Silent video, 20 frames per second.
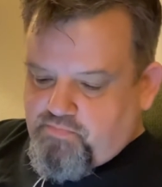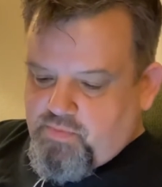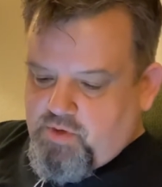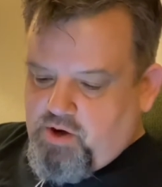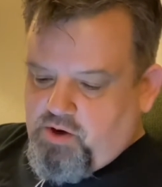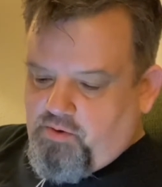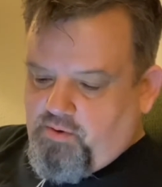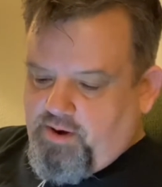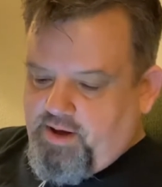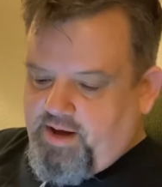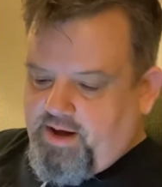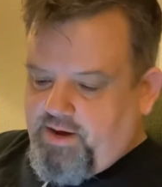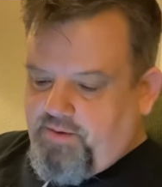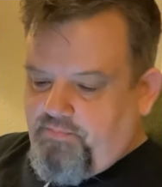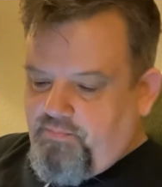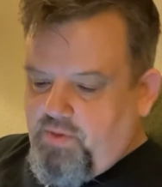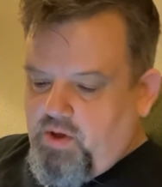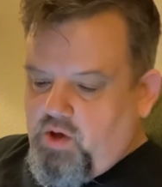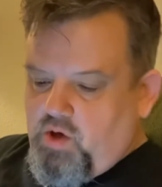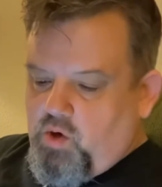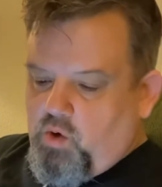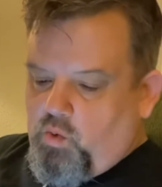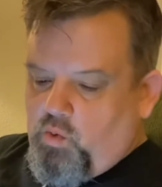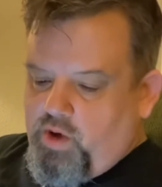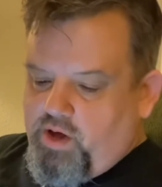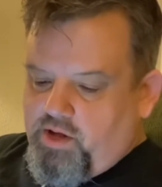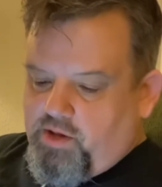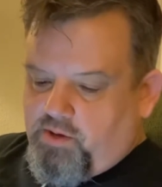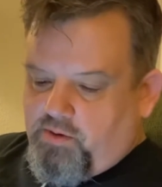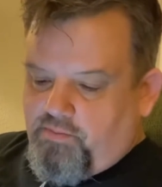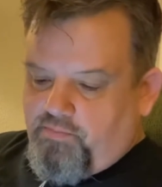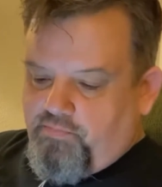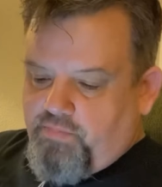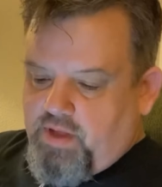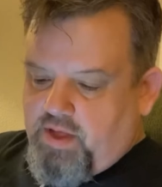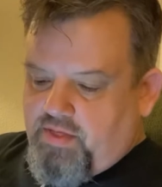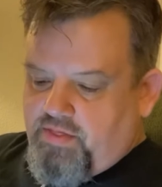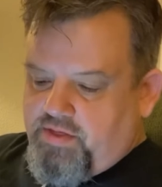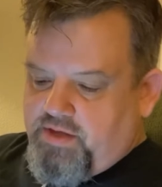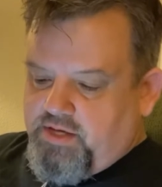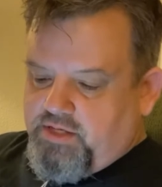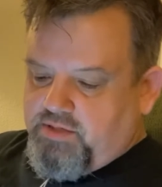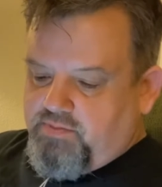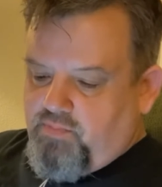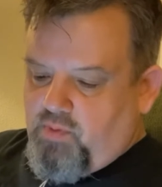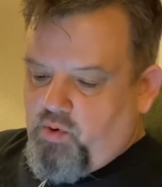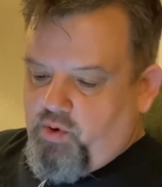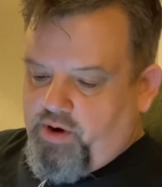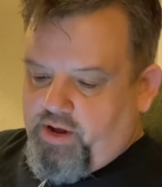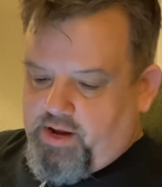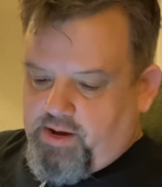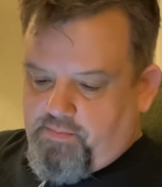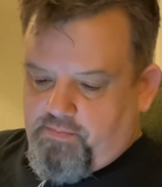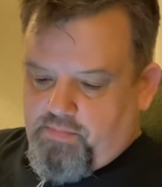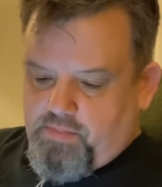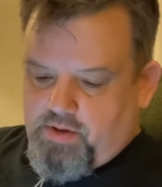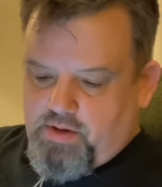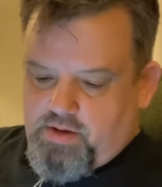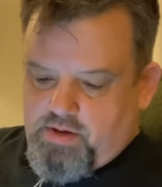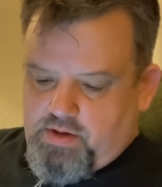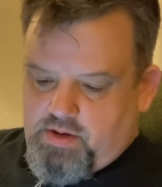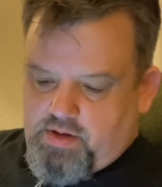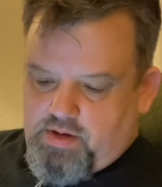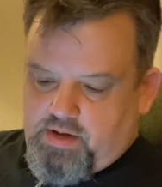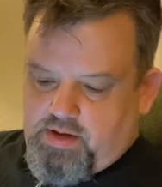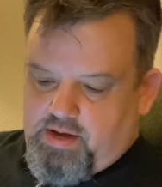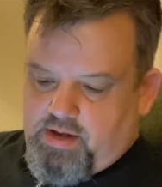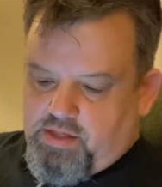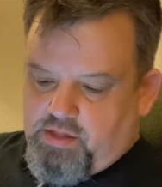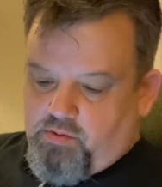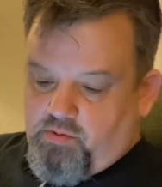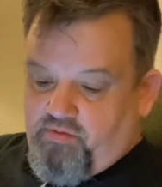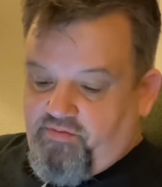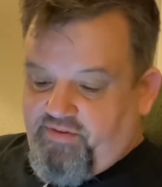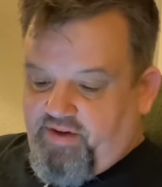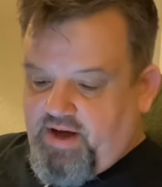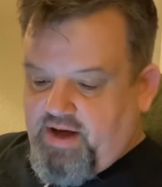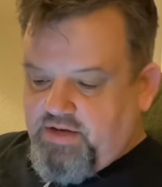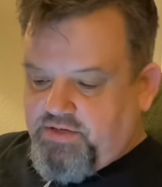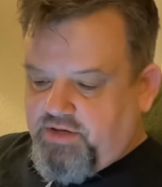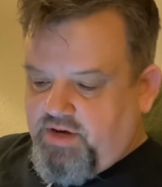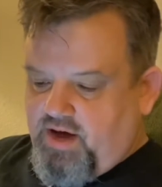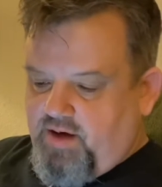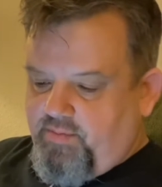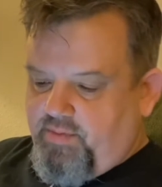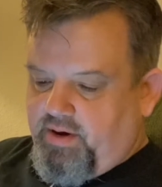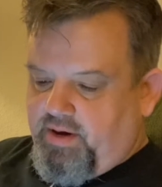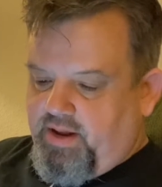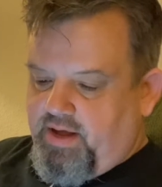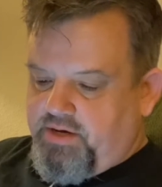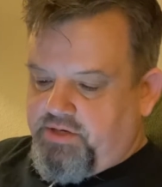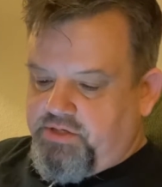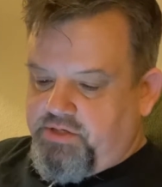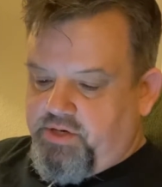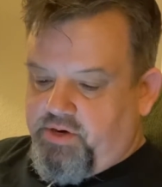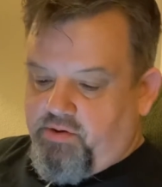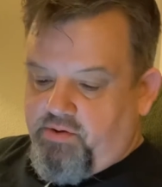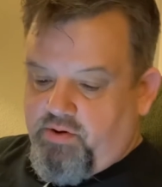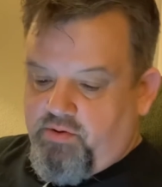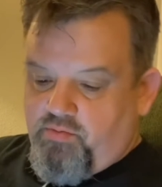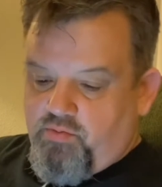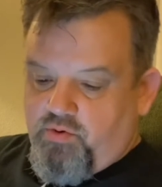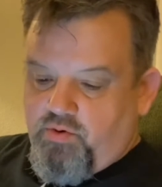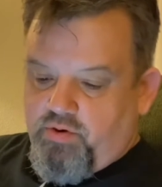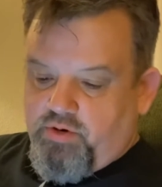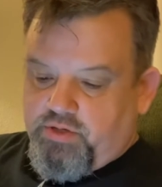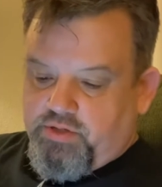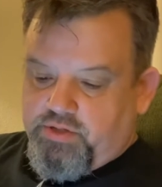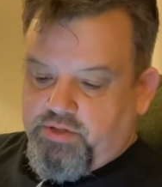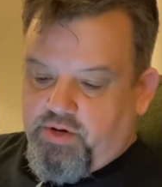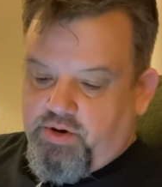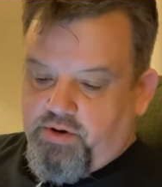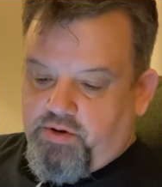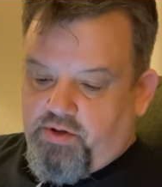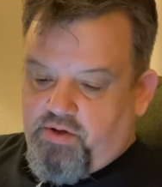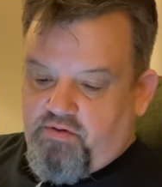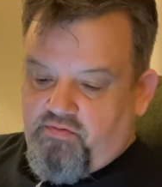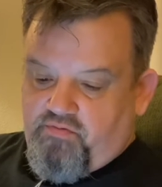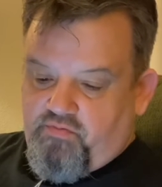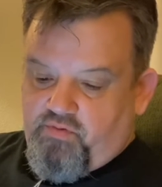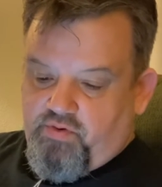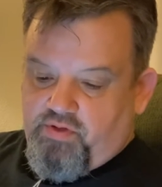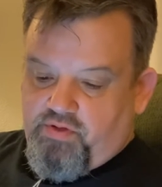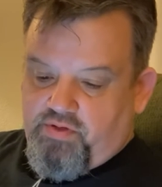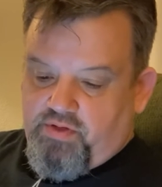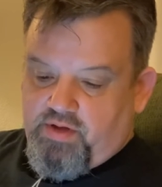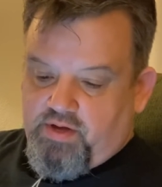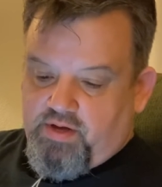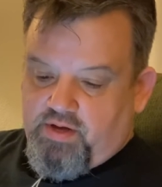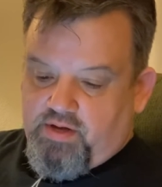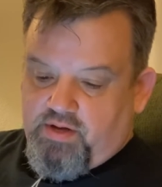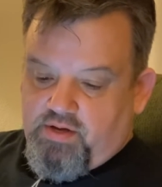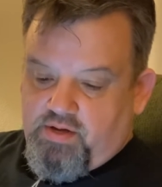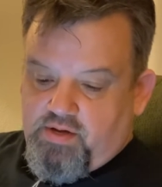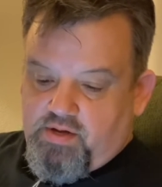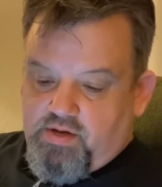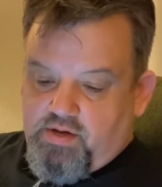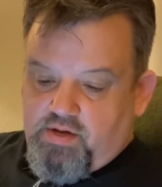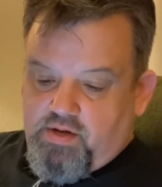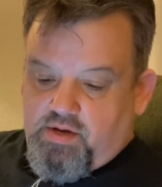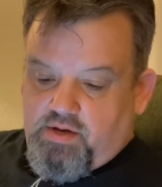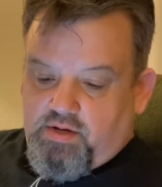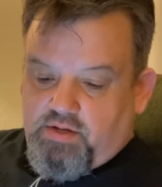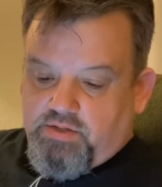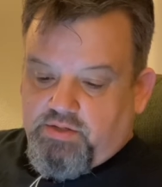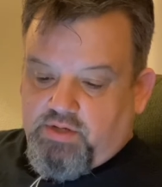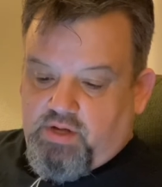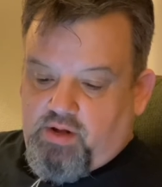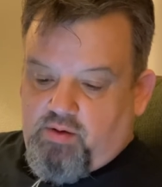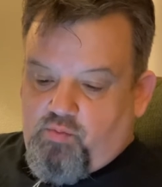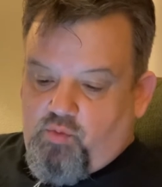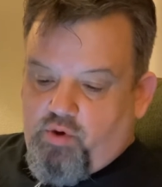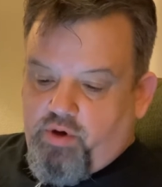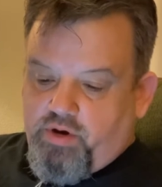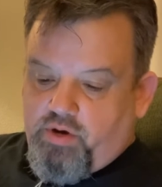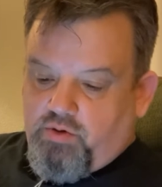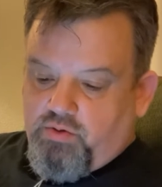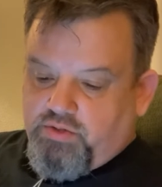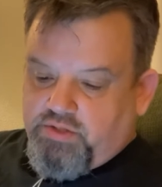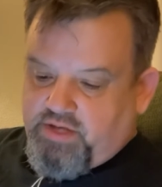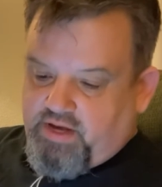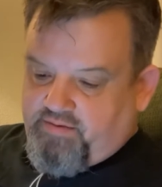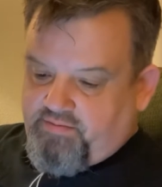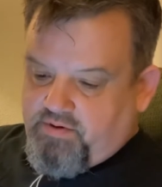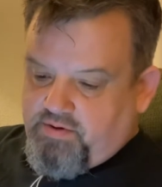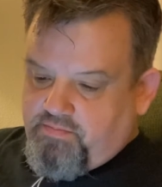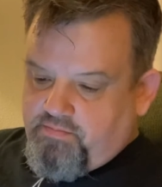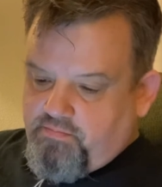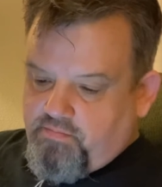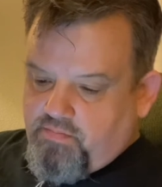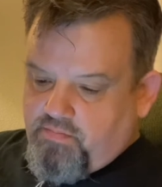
all right. Well, this morning in the Revised Common Lectionary, we're going to start off with uh, Psalm 107,